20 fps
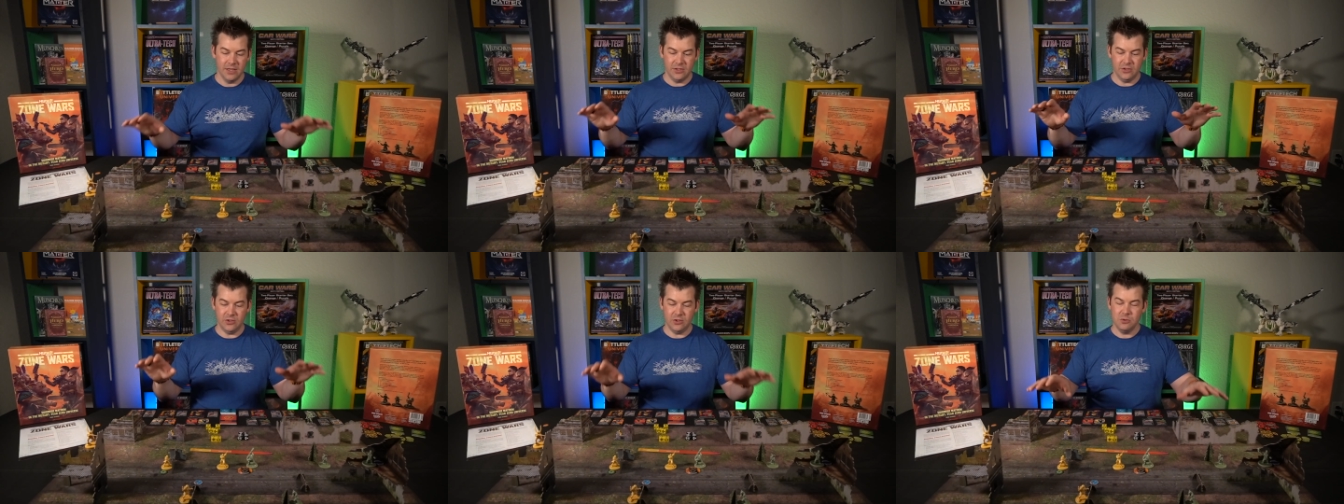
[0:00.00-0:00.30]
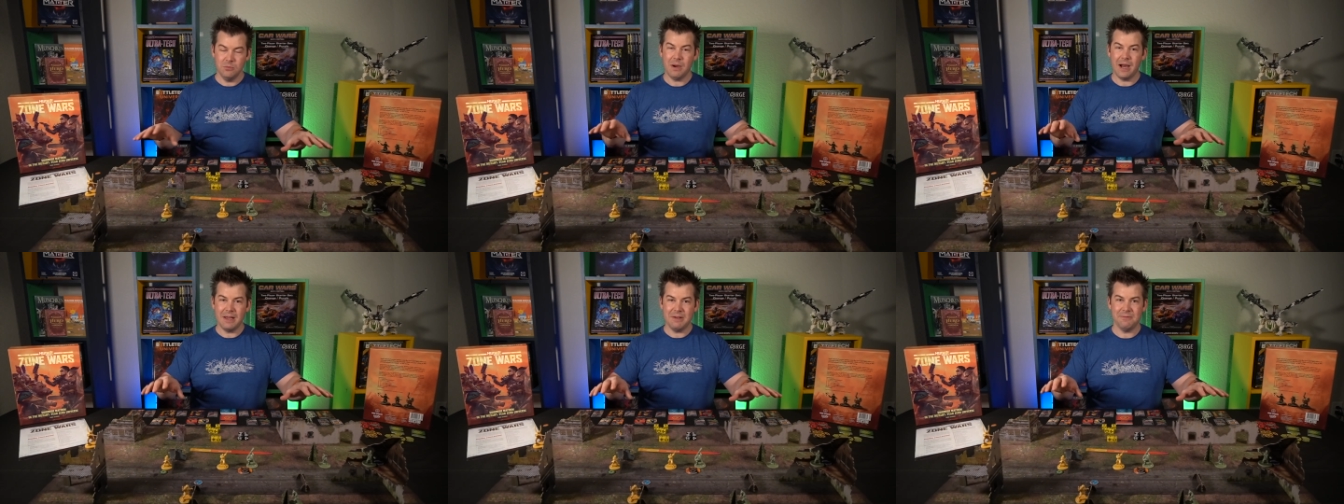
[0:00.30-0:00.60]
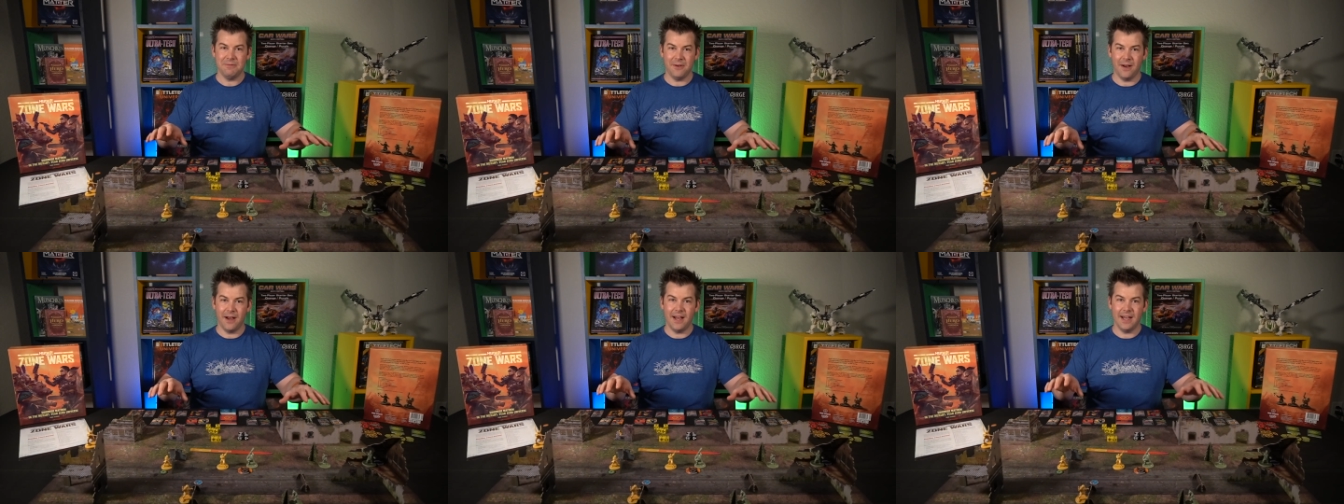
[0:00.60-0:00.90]
you might
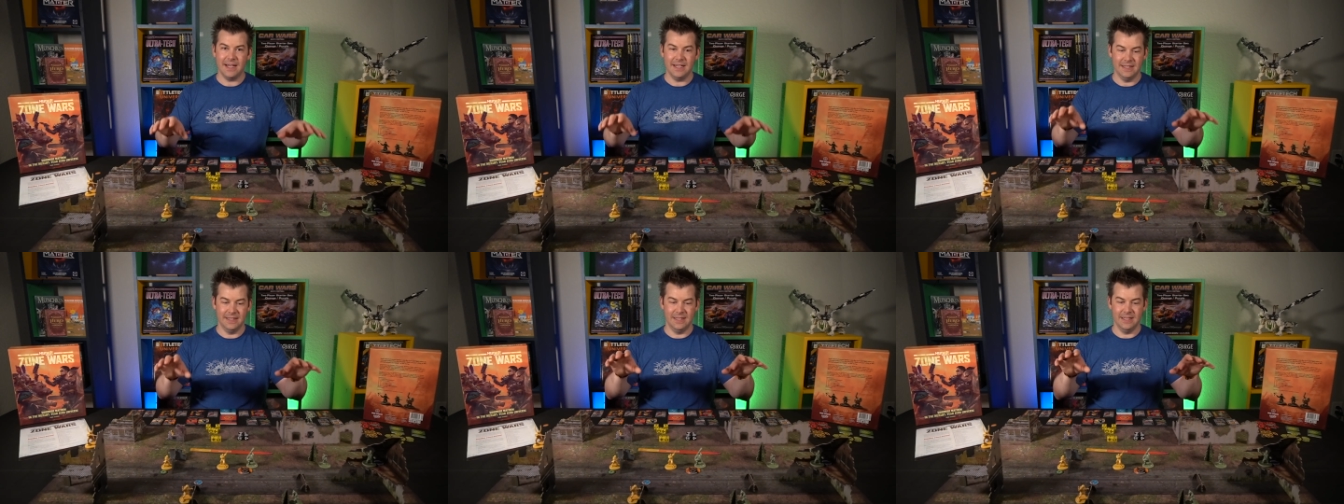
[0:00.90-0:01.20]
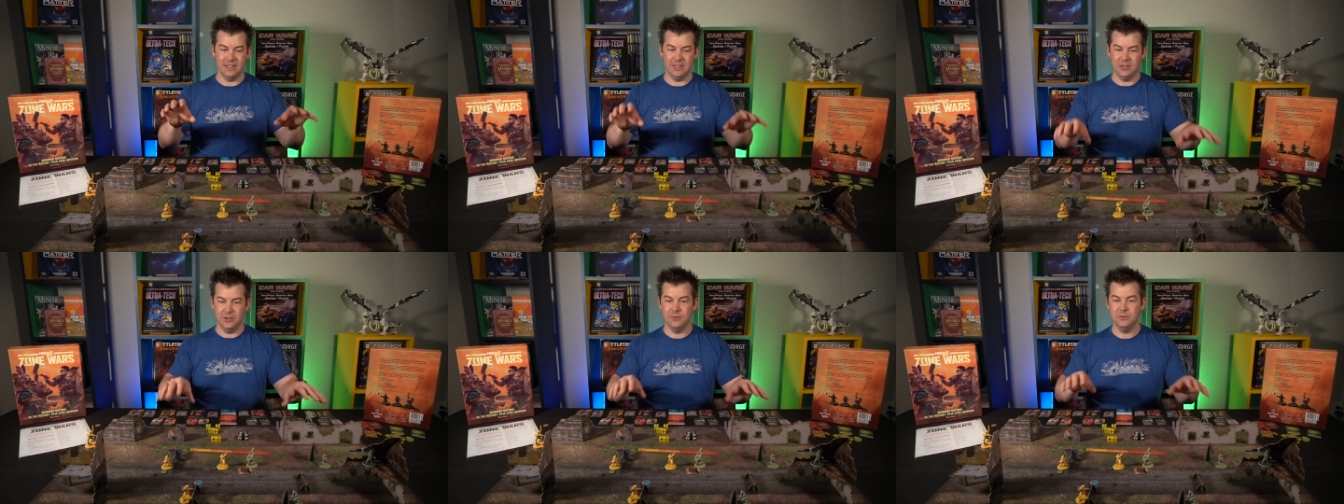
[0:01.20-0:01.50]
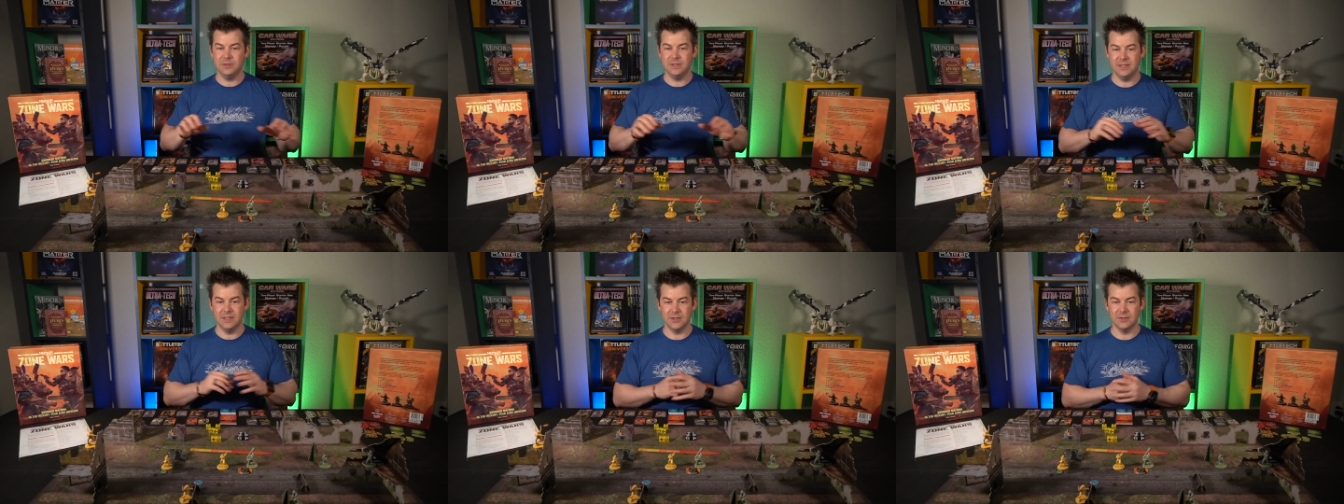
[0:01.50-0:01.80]
find that you
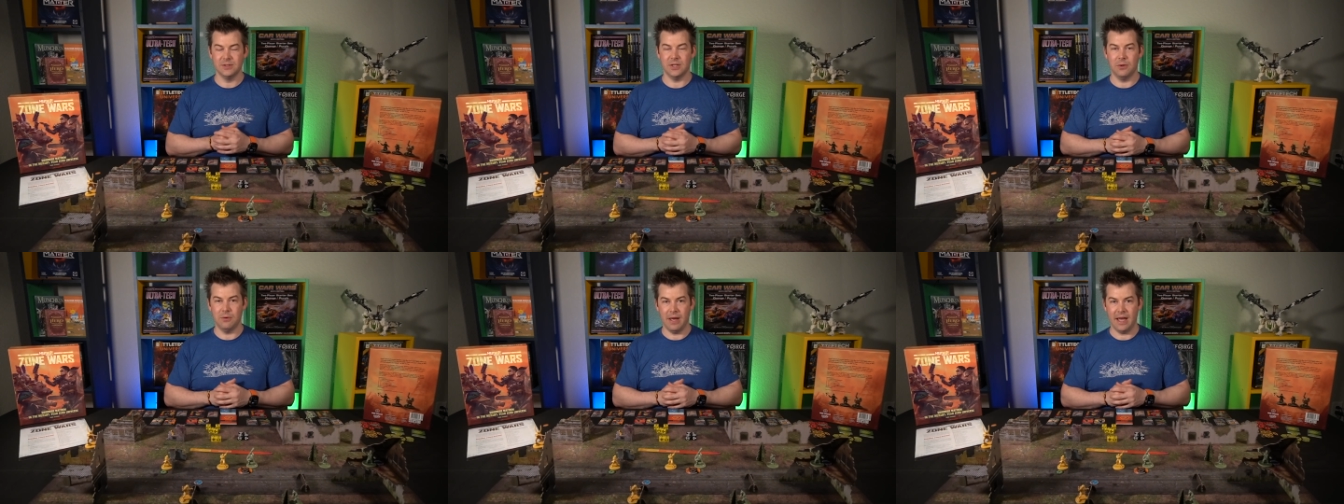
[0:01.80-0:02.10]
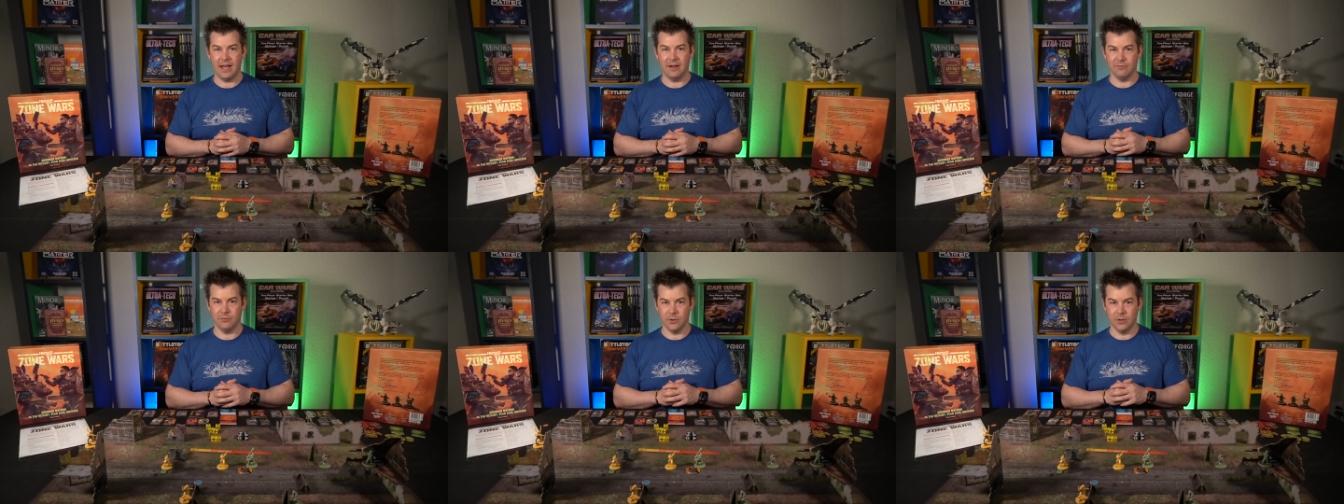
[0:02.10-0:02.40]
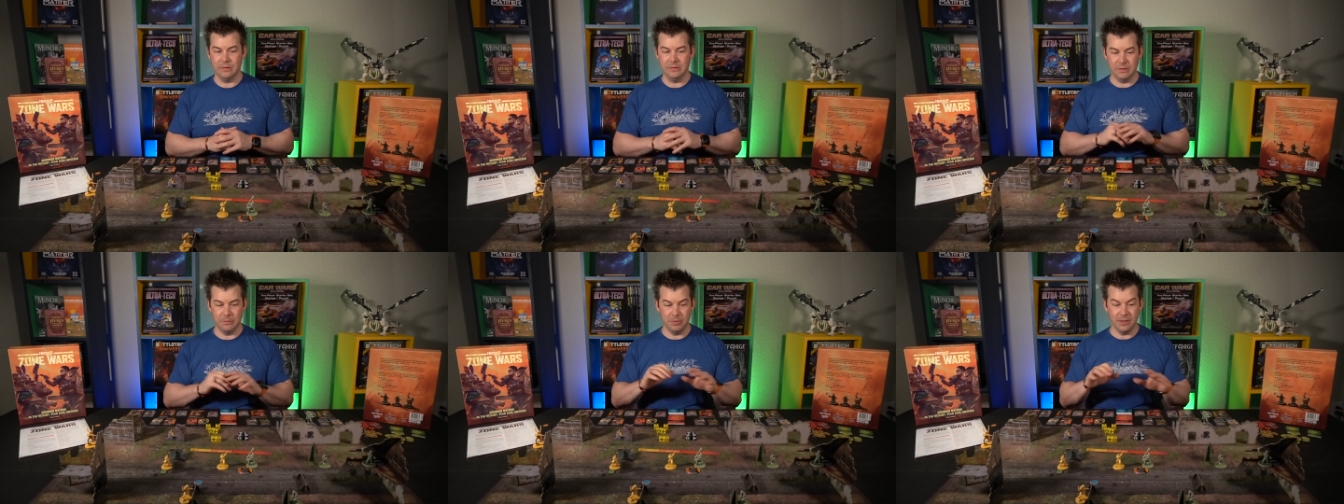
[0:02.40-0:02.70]
still don't have
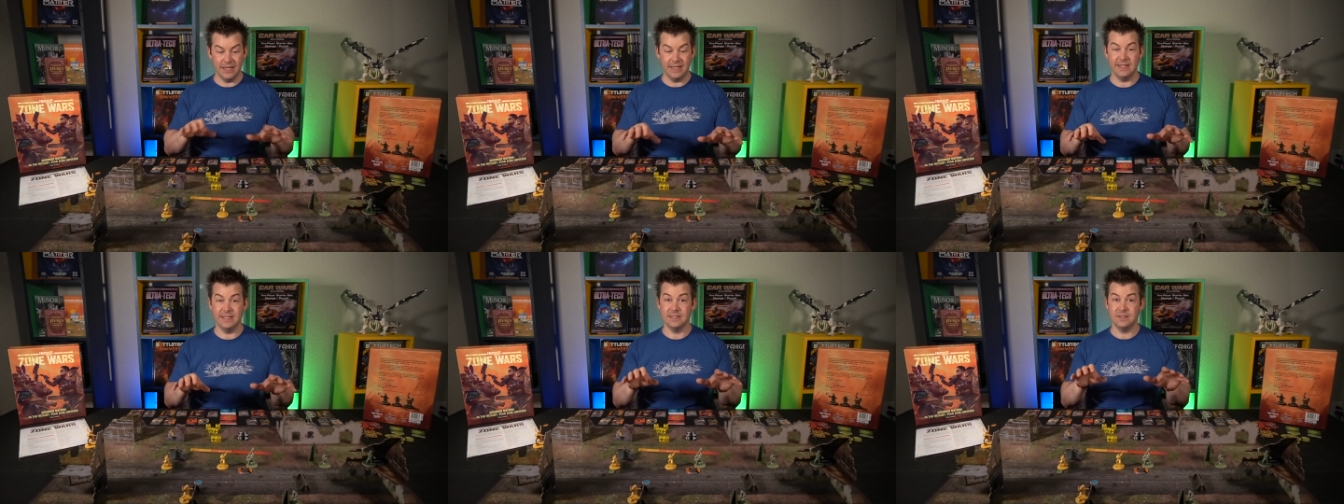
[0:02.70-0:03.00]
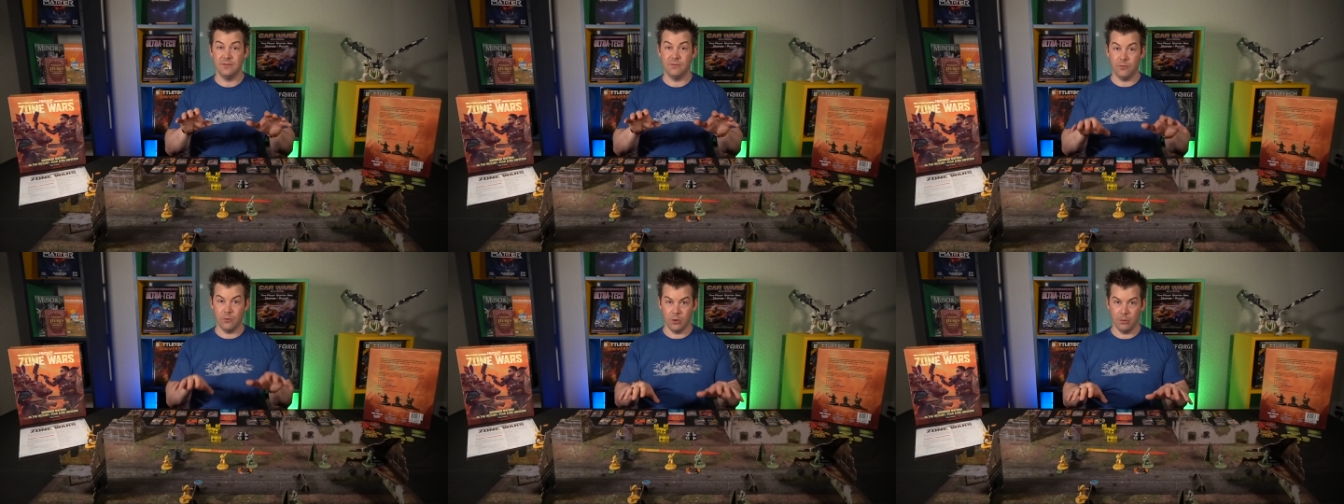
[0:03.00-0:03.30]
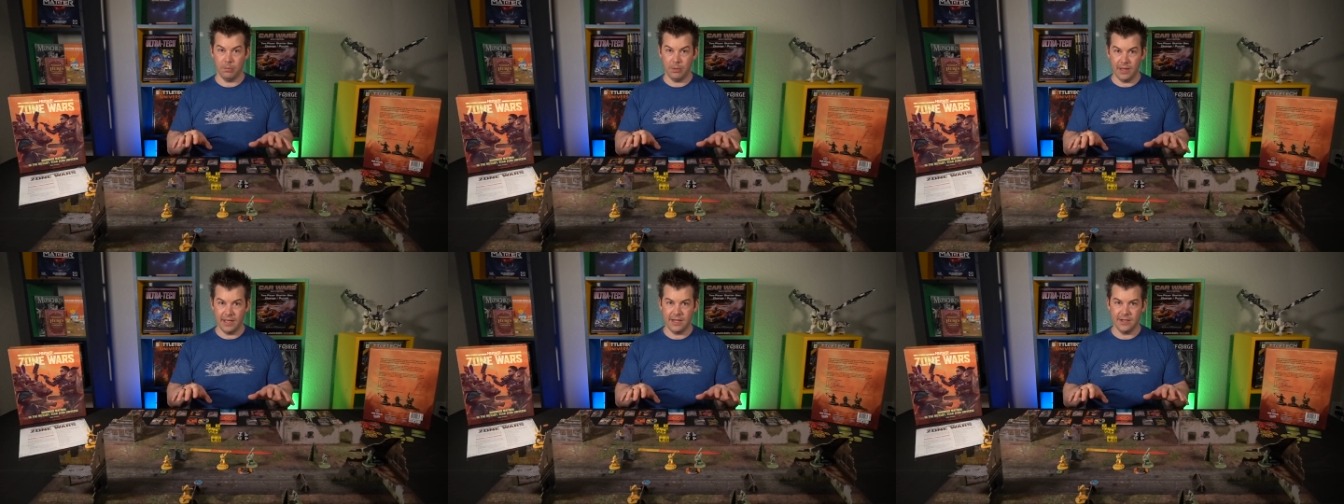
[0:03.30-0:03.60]
room to play this 4
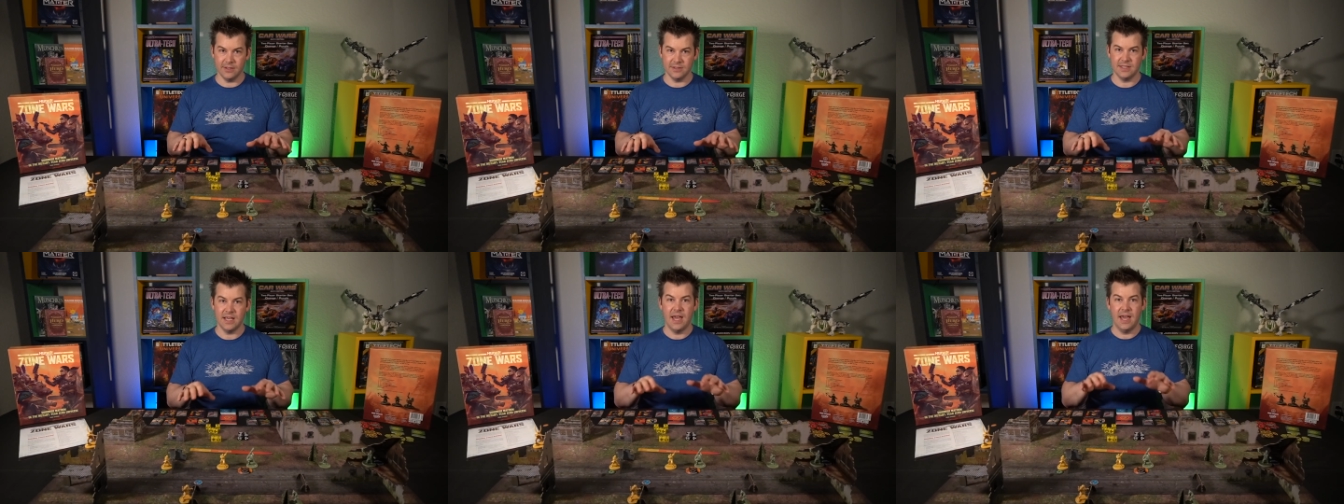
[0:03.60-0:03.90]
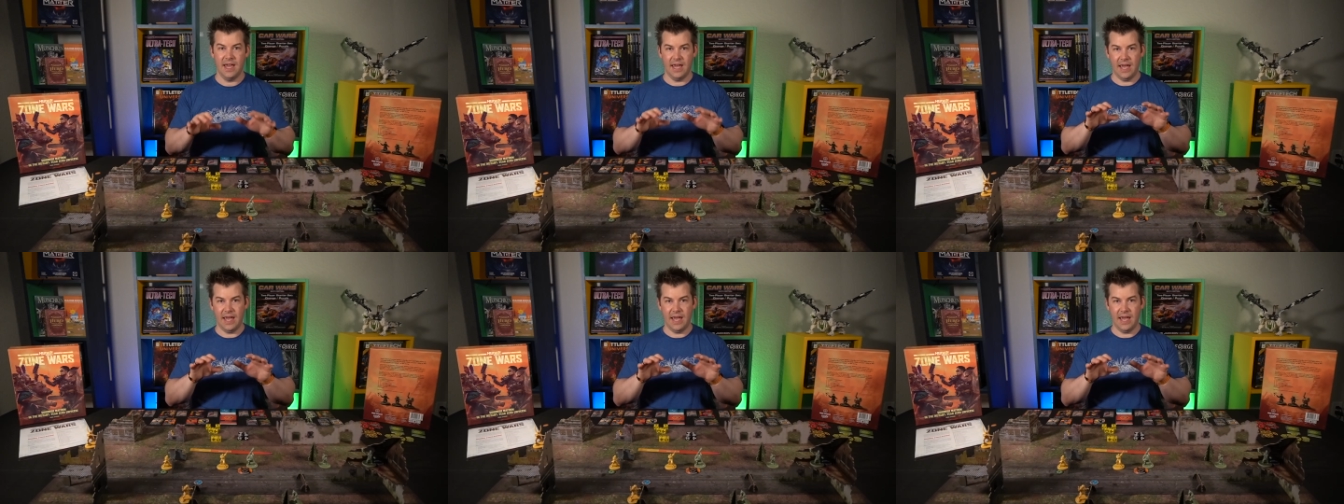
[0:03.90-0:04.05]
players